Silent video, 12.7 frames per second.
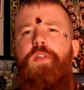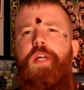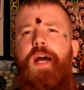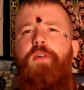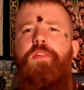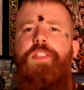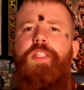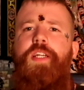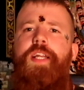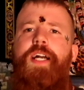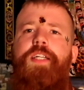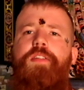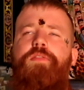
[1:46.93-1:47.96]
How is it an
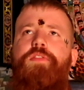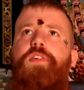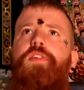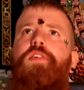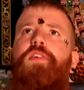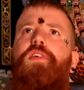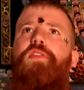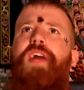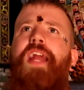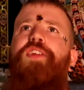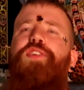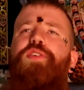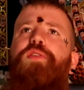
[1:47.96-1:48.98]
act of
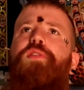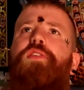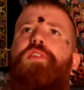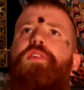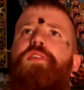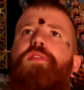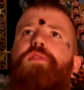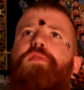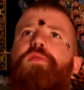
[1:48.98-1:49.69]
gratitude to